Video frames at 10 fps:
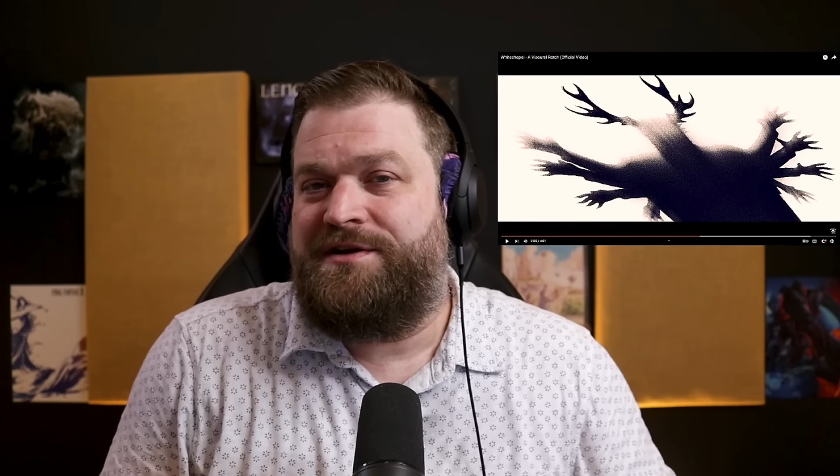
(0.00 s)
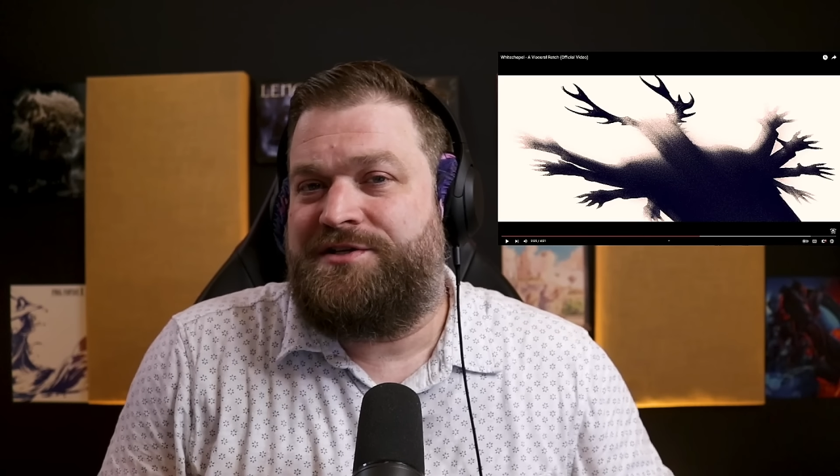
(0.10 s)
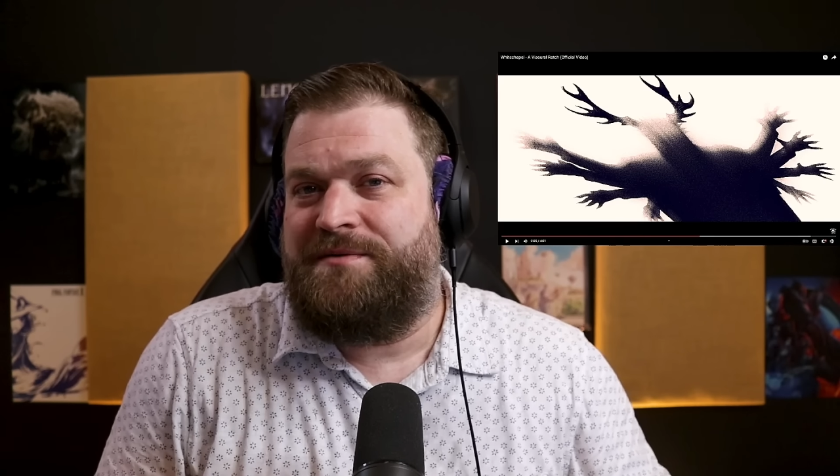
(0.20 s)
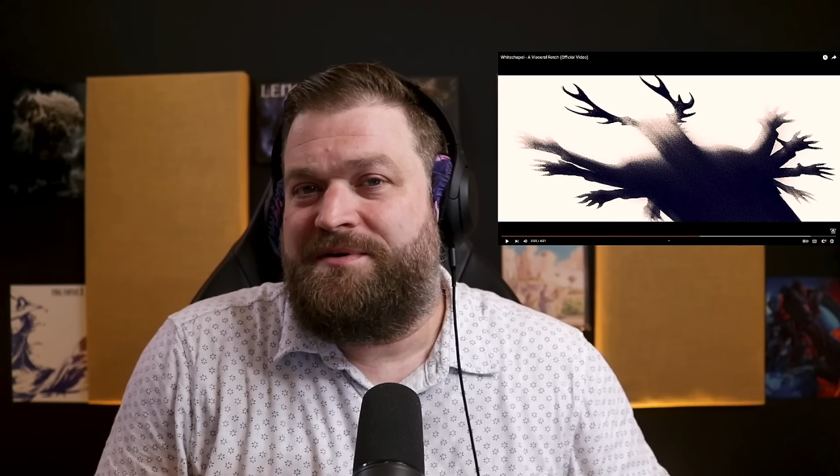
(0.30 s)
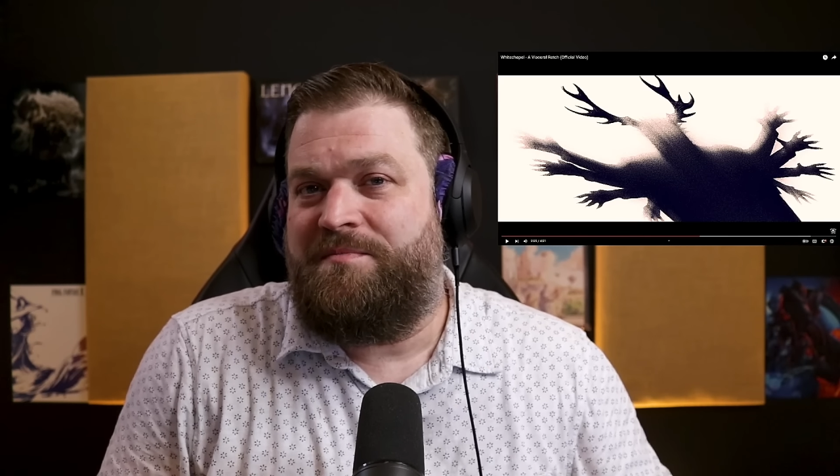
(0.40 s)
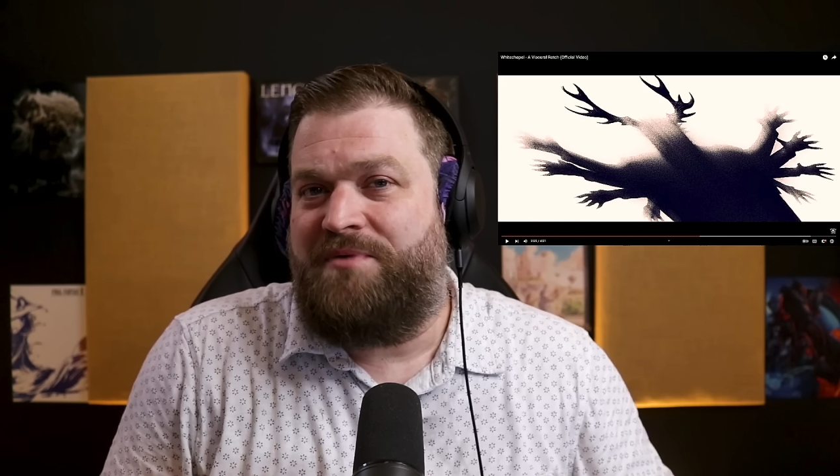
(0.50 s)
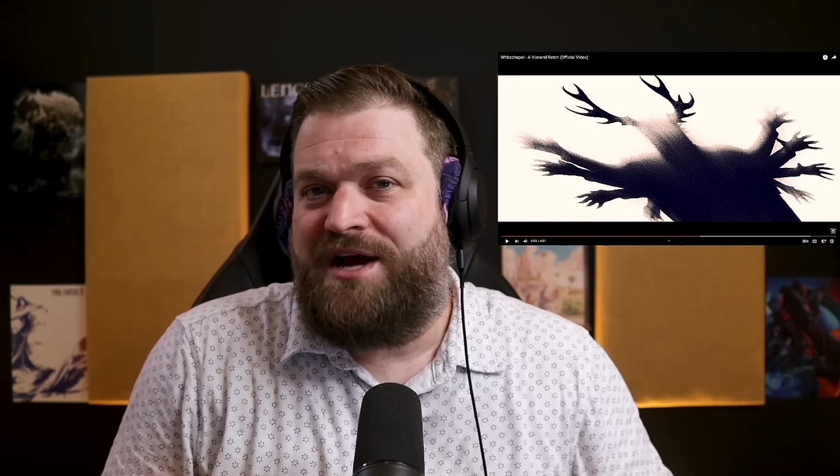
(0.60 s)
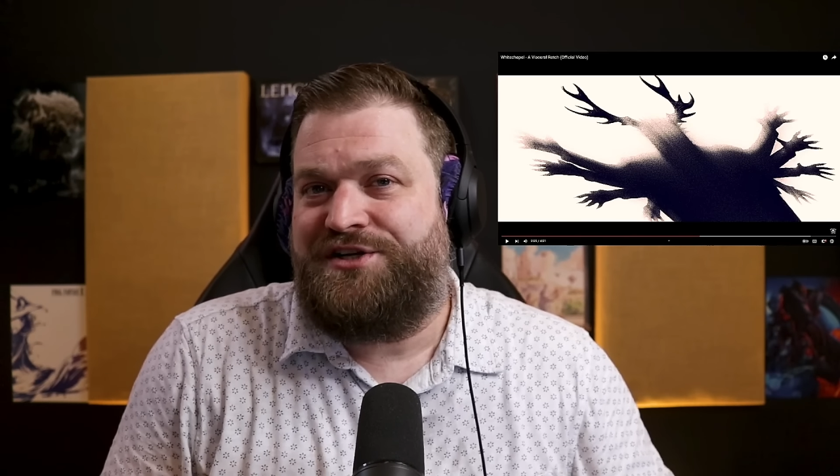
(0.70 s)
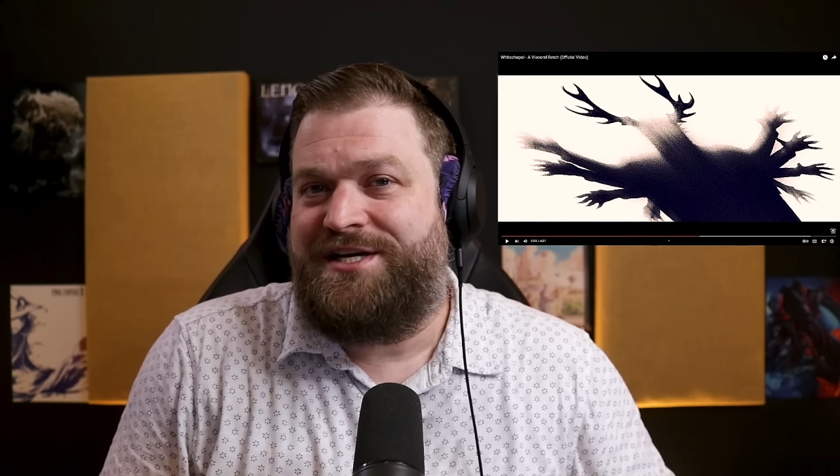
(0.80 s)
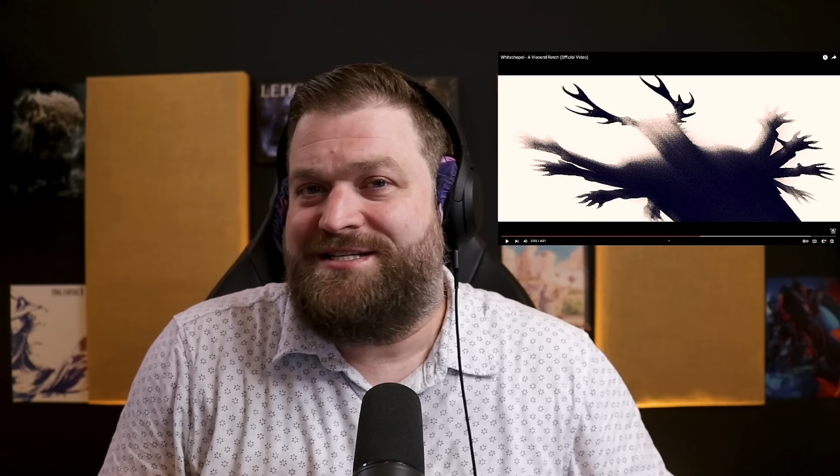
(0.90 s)
the term
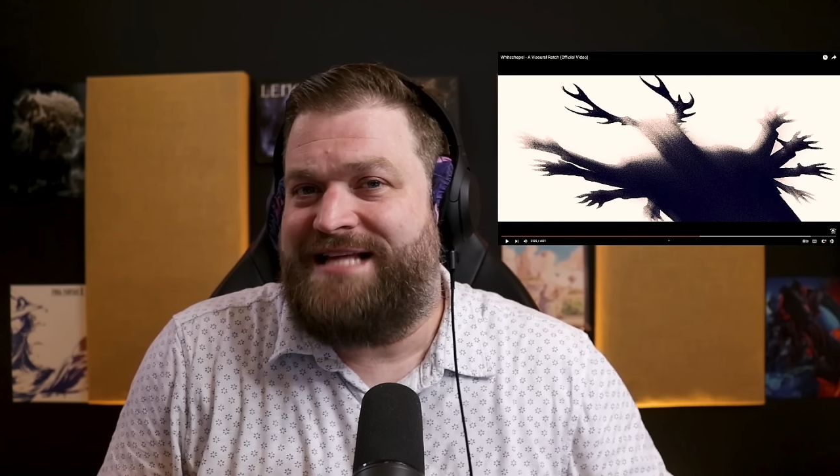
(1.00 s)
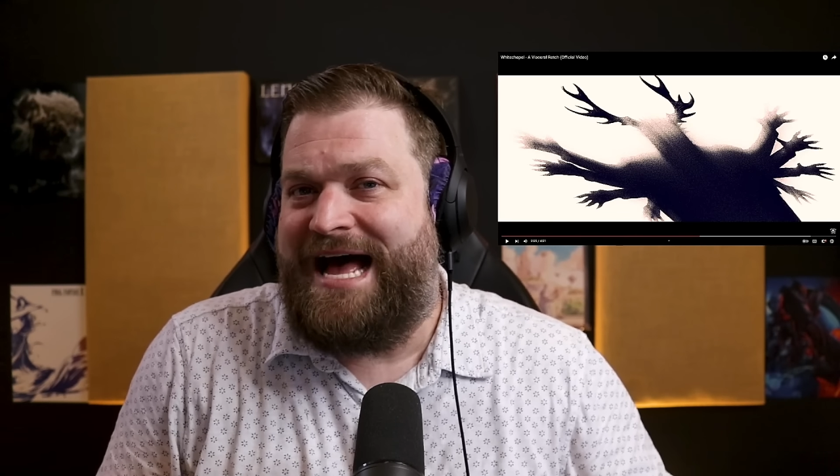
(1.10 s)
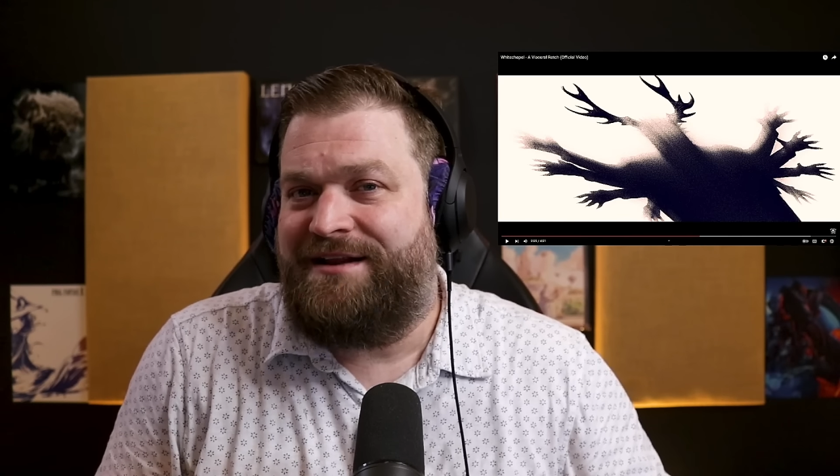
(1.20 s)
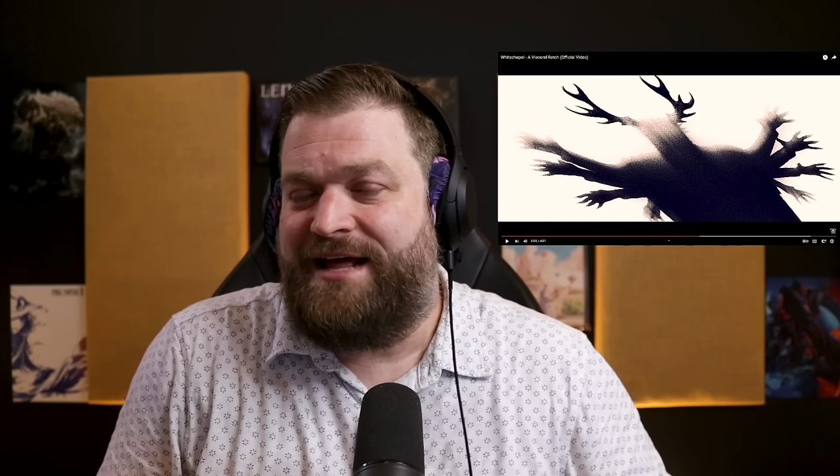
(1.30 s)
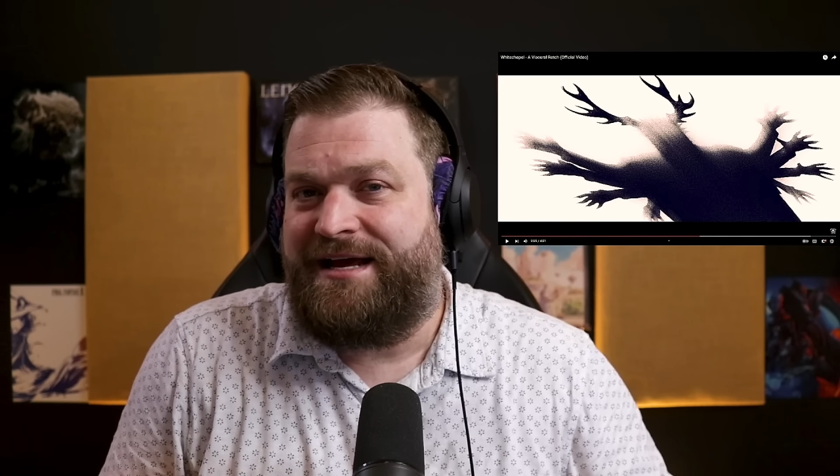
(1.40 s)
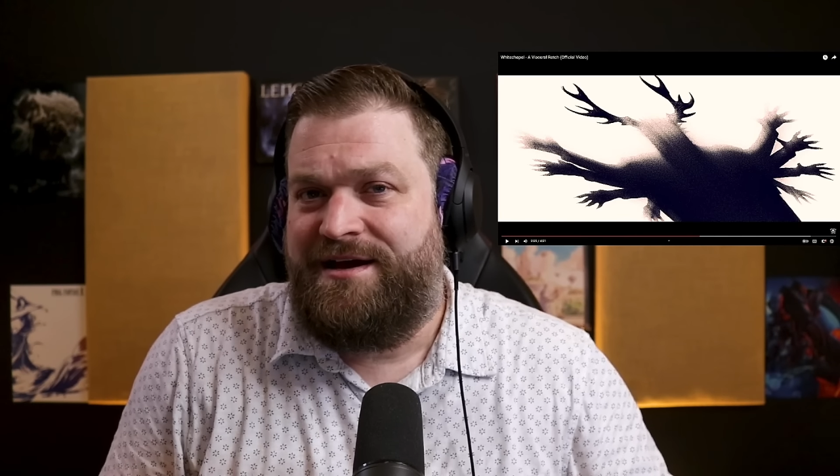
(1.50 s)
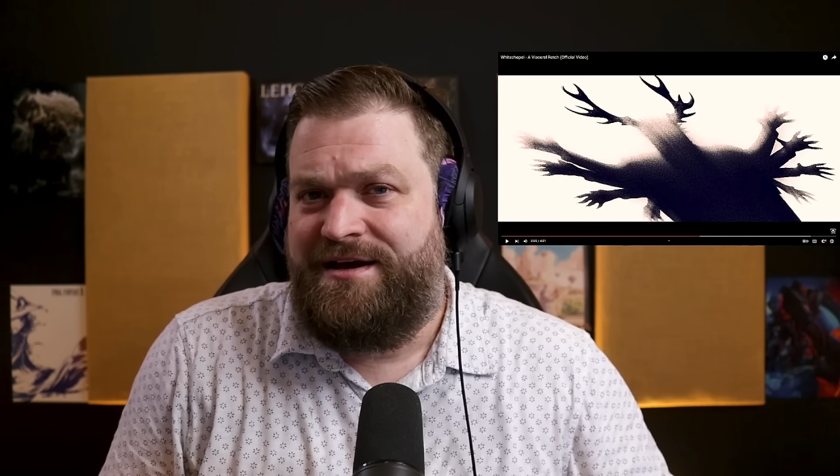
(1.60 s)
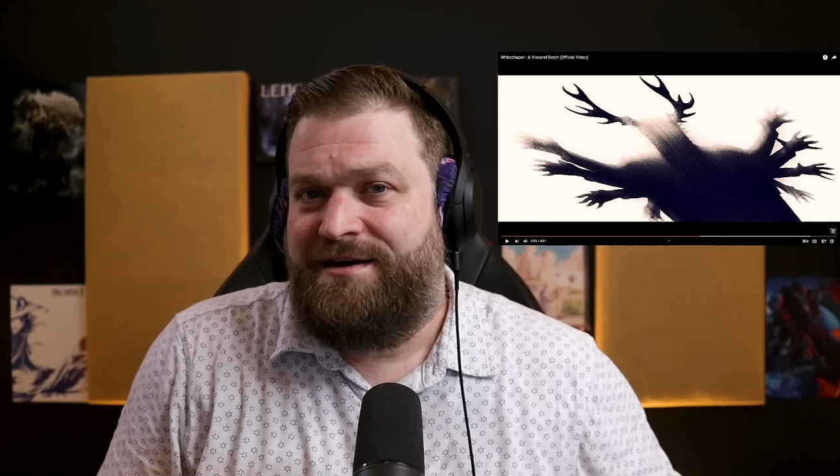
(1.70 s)
compression is that like